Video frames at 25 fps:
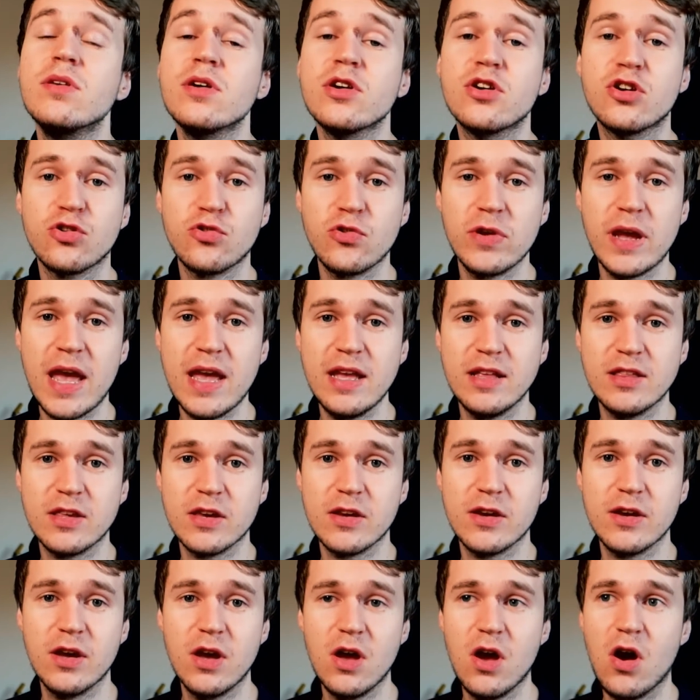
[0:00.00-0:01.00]

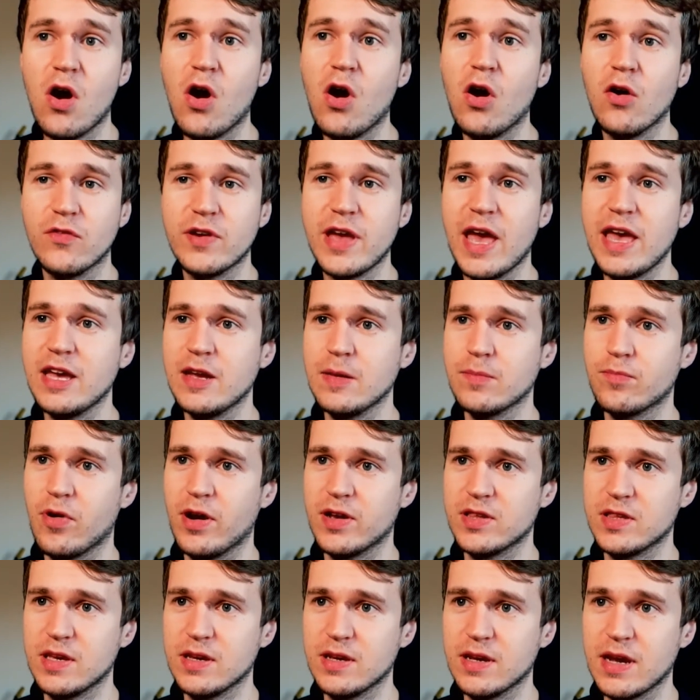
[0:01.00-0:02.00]
creator of
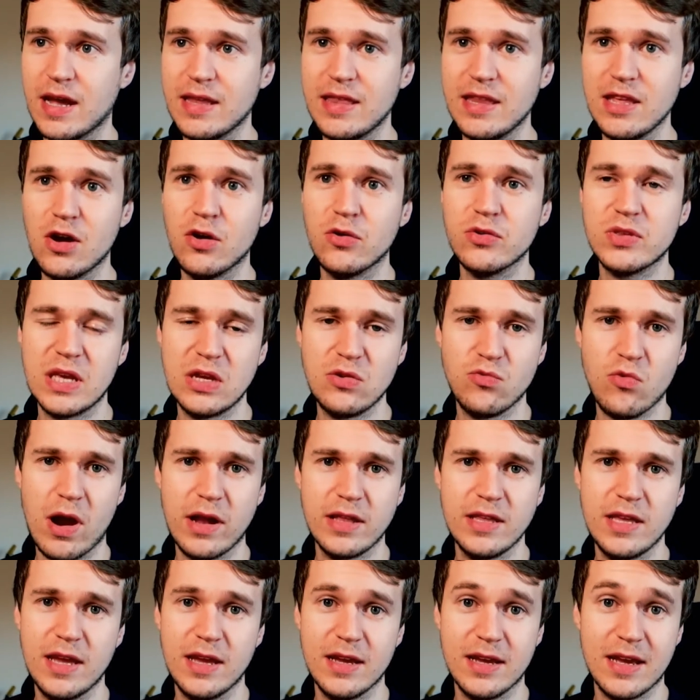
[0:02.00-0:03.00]
gegenpressing, and they all see
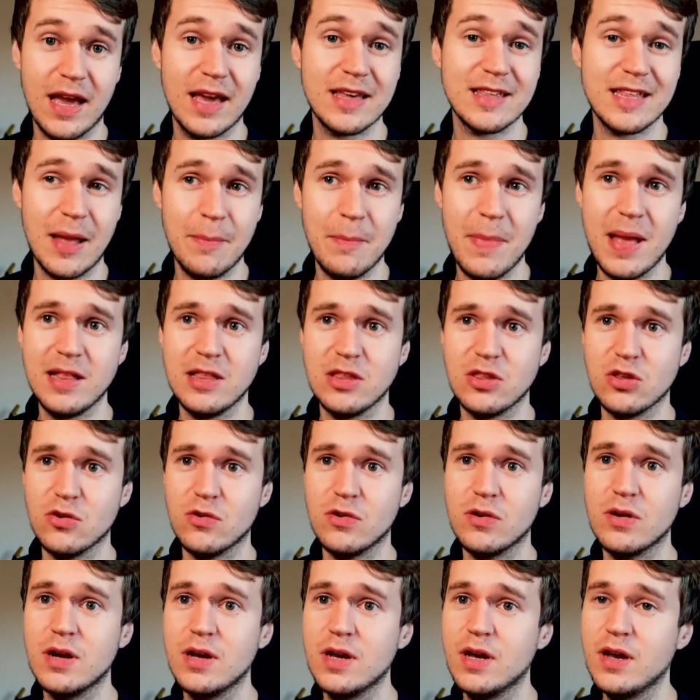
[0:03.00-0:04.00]
Rangnick as their
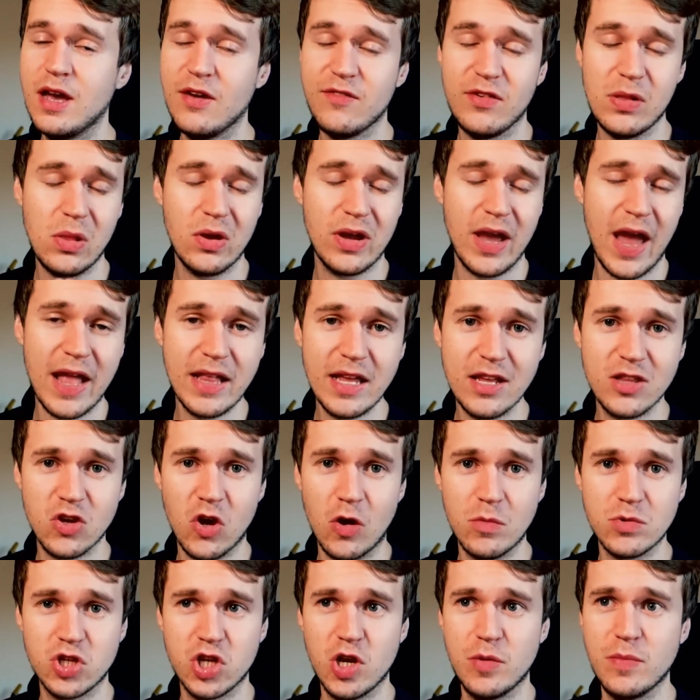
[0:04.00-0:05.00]
mentor. If you look at any
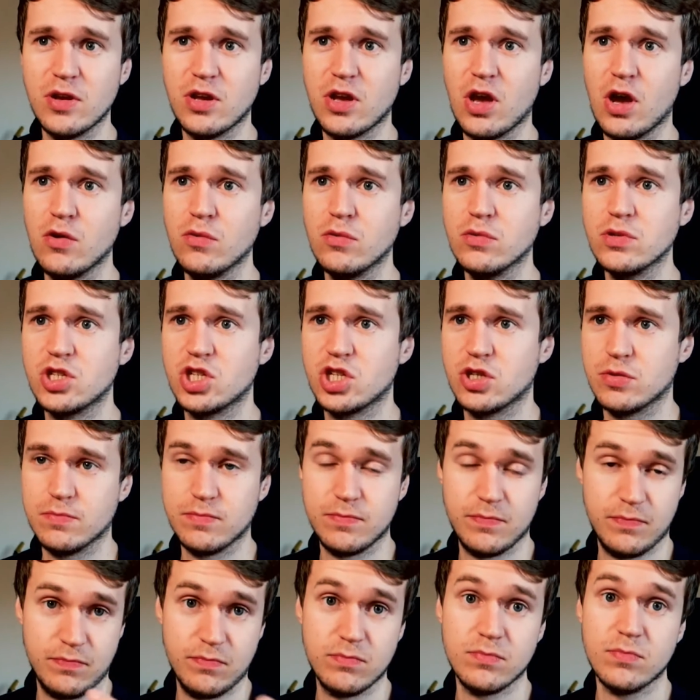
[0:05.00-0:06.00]
top German coach
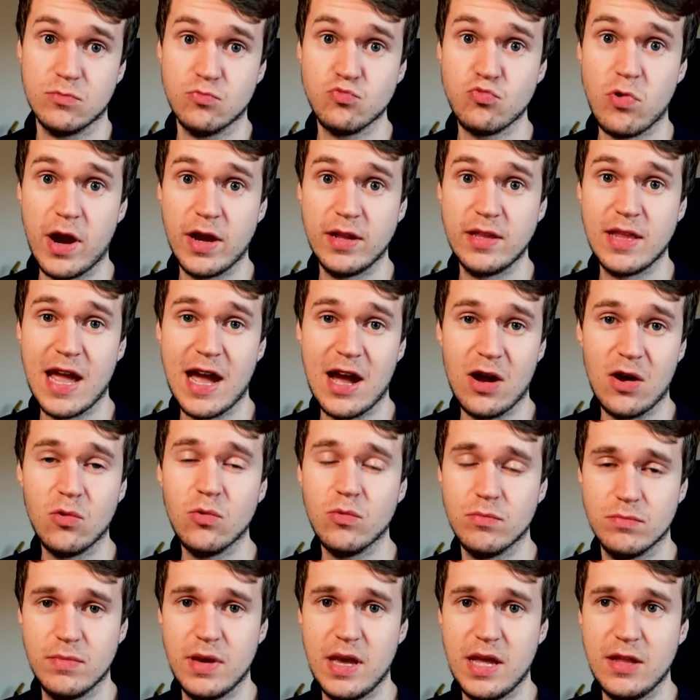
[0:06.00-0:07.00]
right
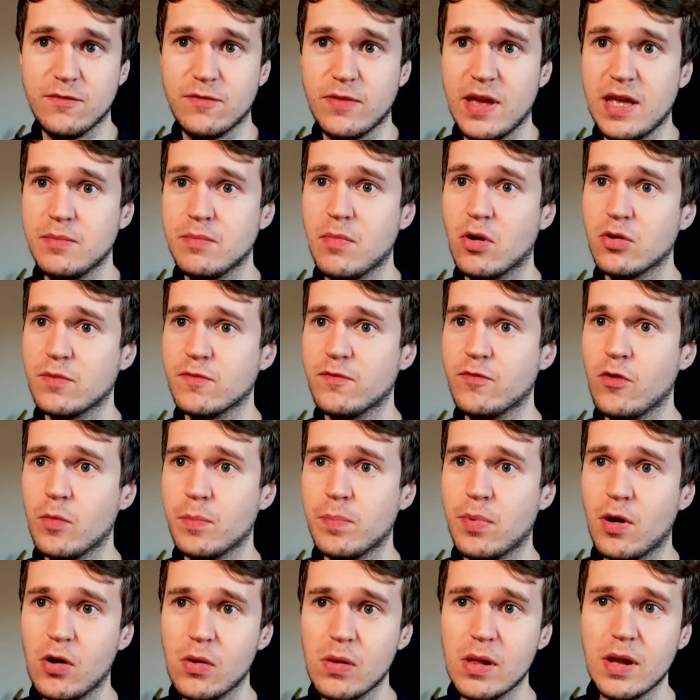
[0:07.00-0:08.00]
now in modern
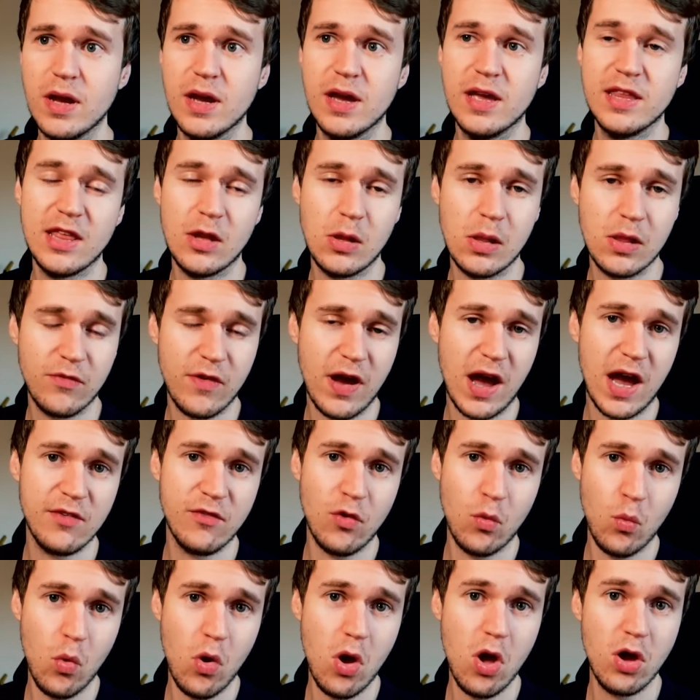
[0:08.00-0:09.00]
football, they'll have either
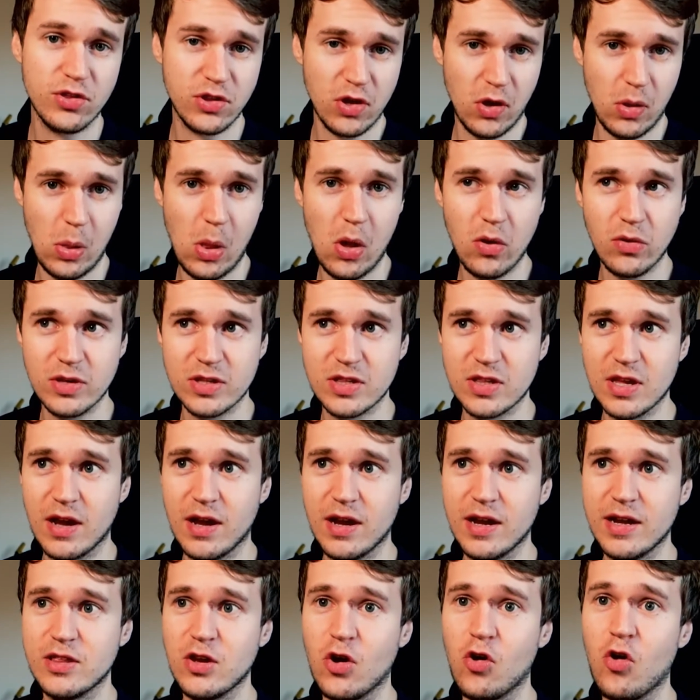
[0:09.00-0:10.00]
worked
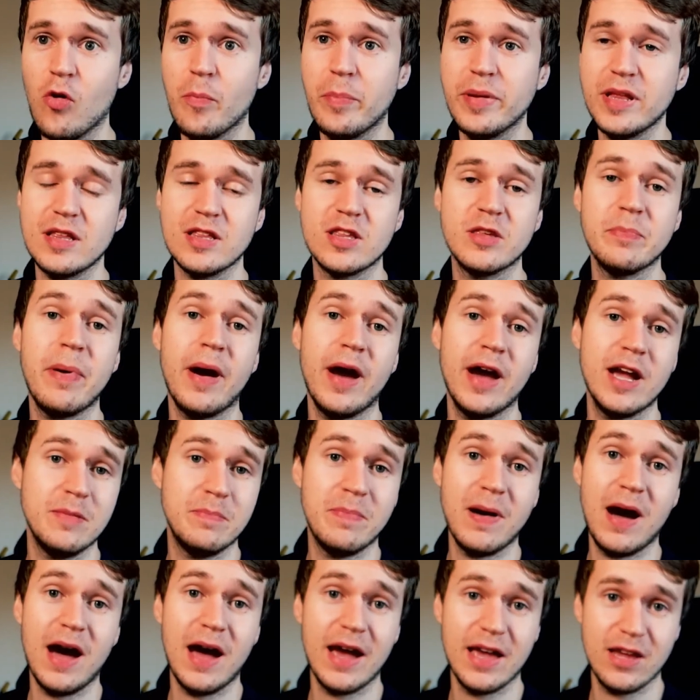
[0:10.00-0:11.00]
alongside or been inspired
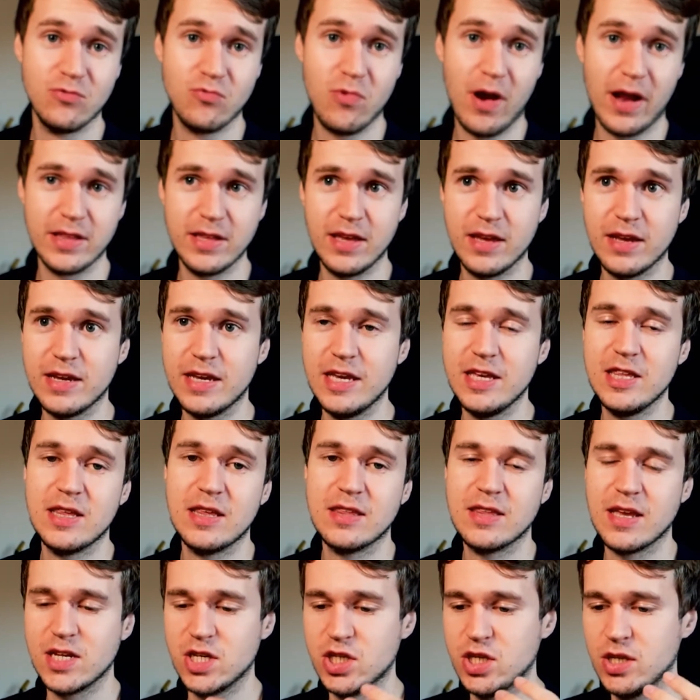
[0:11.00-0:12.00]
by Rangnick. He's
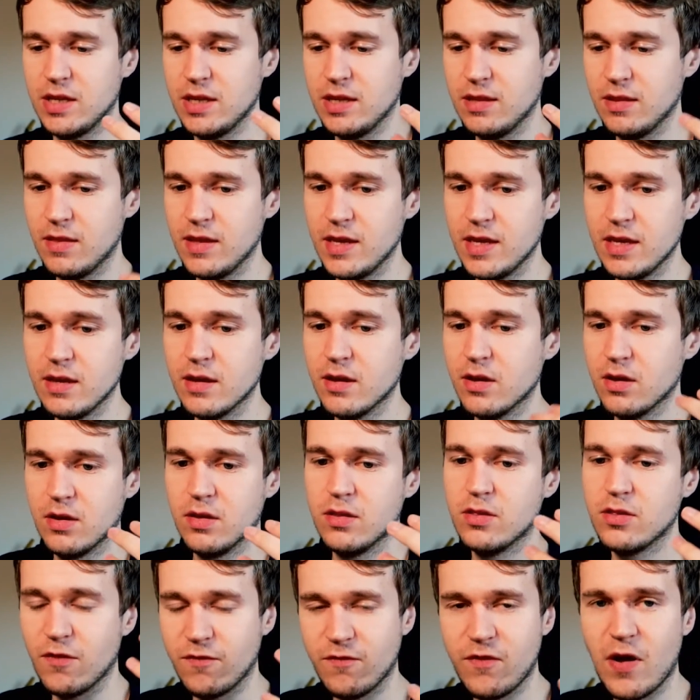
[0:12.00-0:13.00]
essentially the
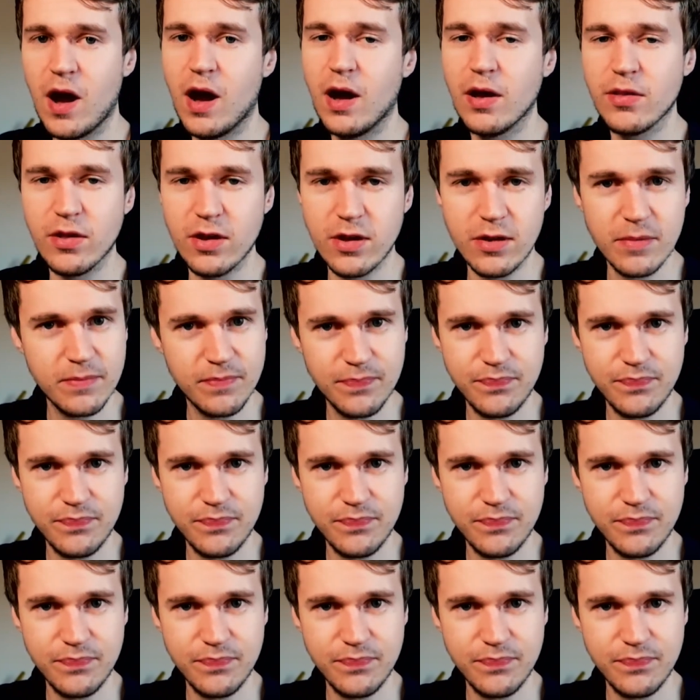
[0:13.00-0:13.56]
father,